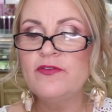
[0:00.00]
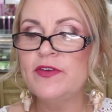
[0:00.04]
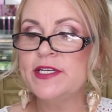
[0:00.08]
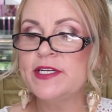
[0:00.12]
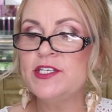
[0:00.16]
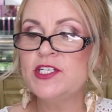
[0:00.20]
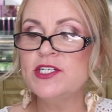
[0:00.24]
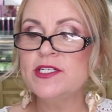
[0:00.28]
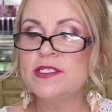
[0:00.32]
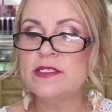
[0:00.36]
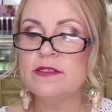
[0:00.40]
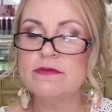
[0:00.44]
It
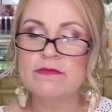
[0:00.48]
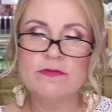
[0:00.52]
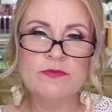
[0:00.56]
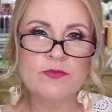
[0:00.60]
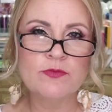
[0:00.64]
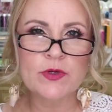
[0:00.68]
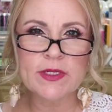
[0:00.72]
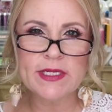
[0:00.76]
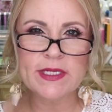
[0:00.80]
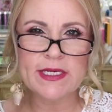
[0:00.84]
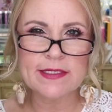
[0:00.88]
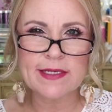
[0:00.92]
just
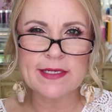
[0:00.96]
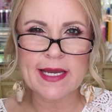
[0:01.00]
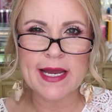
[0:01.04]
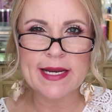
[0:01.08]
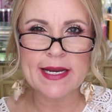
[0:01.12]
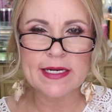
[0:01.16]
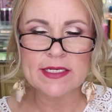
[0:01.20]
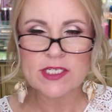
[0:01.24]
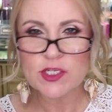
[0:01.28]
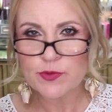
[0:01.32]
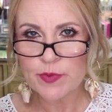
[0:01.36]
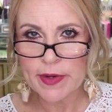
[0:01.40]
really
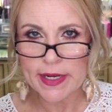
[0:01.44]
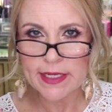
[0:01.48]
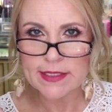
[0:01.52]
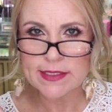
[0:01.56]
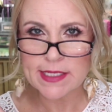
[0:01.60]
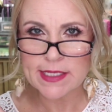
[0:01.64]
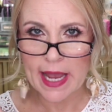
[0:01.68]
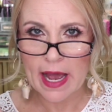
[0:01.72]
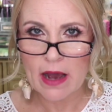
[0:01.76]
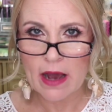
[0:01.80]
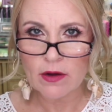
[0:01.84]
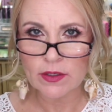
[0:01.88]
kind of spreads
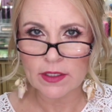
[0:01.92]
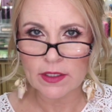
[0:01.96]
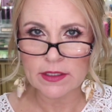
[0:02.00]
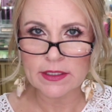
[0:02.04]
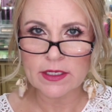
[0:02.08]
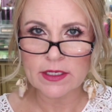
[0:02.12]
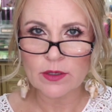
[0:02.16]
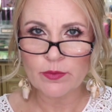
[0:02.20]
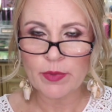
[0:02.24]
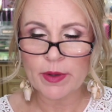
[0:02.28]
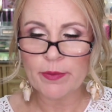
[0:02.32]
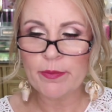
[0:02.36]
out a
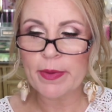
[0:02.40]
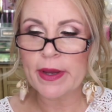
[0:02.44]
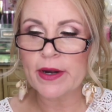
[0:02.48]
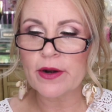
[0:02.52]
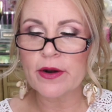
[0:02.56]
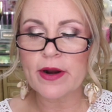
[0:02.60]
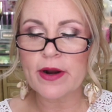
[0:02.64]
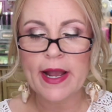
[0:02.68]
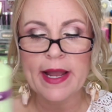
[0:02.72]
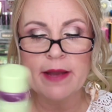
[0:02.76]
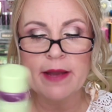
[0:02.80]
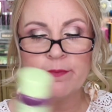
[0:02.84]
little bit
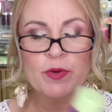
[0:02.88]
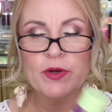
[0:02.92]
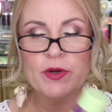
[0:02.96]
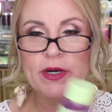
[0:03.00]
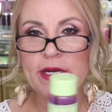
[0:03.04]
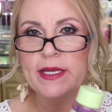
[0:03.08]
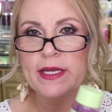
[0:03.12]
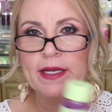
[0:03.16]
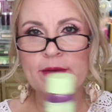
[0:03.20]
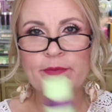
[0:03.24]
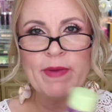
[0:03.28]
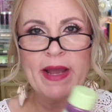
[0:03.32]
better. I put
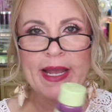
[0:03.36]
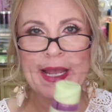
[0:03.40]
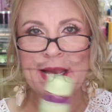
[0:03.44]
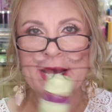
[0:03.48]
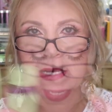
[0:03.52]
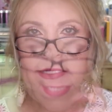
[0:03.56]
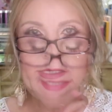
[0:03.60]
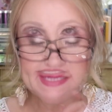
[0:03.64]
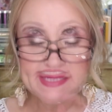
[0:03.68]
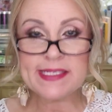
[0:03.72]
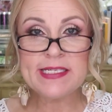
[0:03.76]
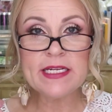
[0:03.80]
it in my
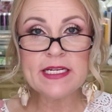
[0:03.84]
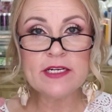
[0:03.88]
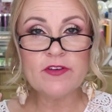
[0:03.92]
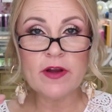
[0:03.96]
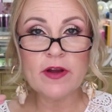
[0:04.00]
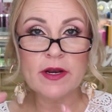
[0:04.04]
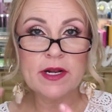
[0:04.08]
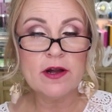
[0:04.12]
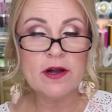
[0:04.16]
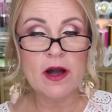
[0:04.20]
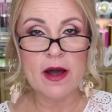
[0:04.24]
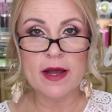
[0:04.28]
hand instead of
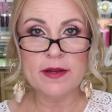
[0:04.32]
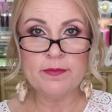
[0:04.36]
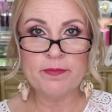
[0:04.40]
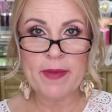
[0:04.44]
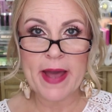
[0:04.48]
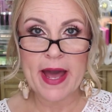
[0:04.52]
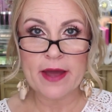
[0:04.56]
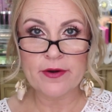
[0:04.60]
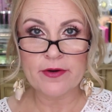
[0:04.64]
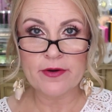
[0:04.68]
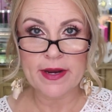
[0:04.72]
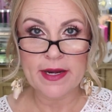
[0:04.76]
on a cotton
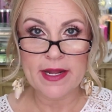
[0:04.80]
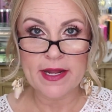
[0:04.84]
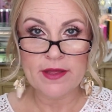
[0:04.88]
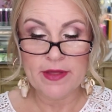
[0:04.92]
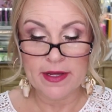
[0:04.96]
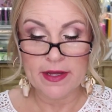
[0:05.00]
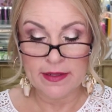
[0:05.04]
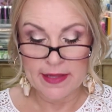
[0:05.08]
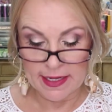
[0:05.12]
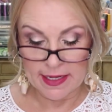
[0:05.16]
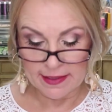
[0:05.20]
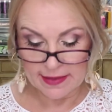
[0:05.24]
pad or
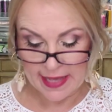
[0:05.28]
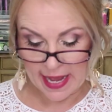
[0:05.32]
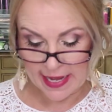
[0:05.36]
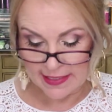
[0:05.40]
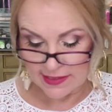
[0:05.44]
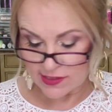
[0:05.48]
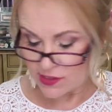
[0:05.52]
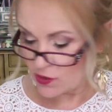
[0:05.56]
anything like that.